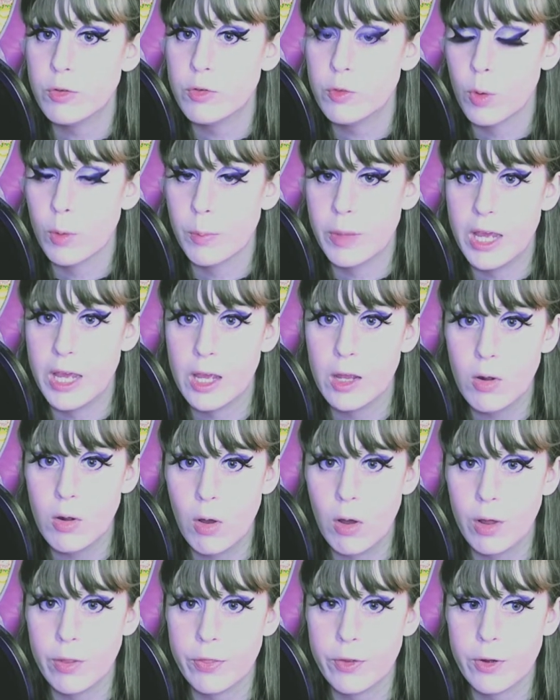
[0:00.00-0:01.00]
or being an
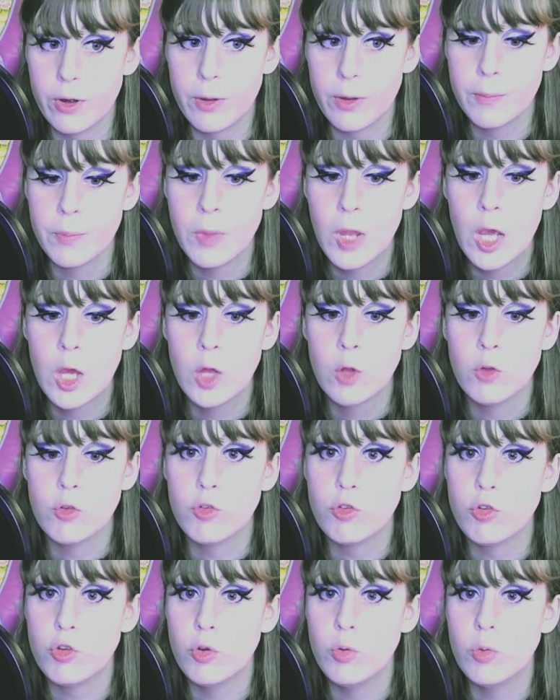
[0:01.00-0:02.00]
author
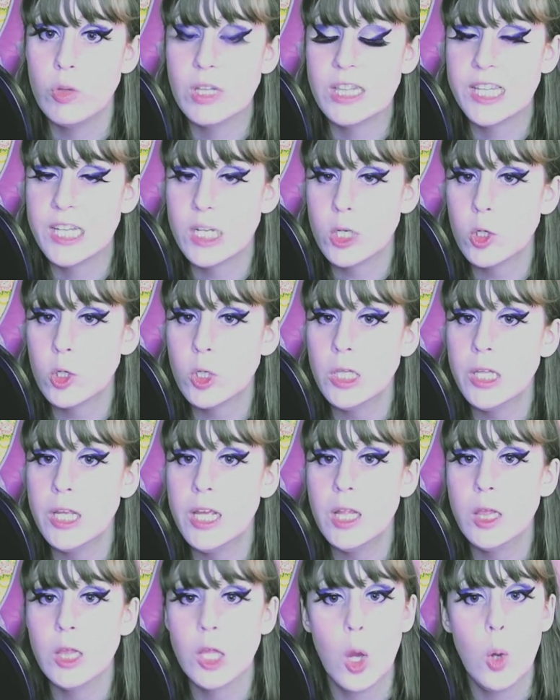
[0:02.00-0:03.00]
to
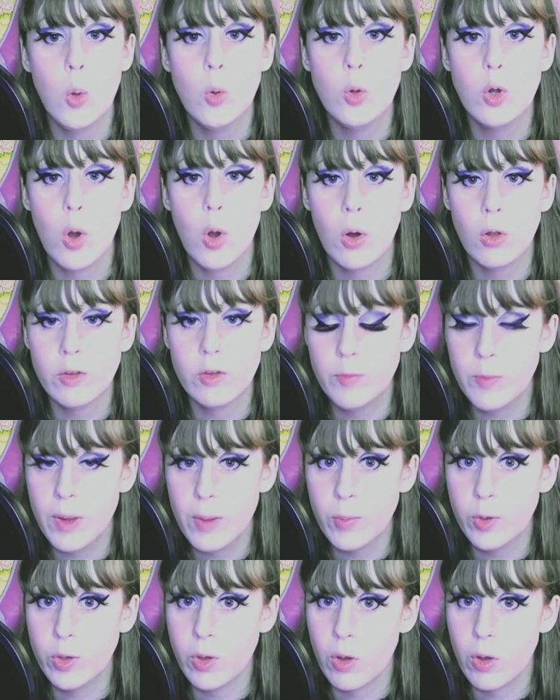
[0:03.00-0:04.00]
literally load all of my
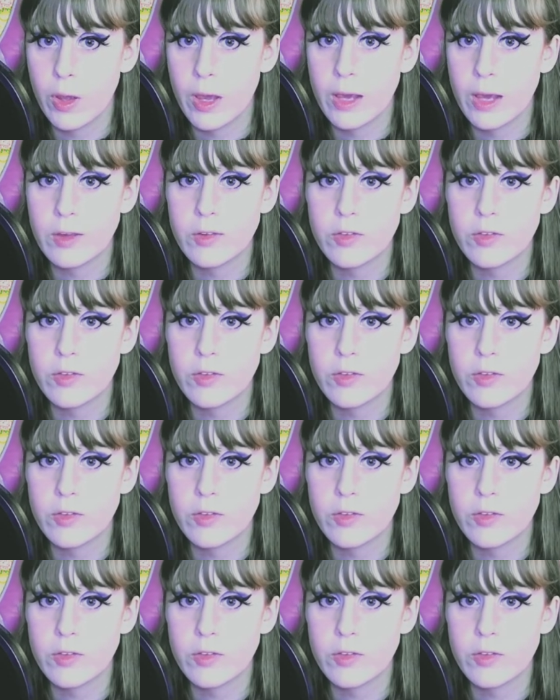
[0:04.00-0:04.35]
belongings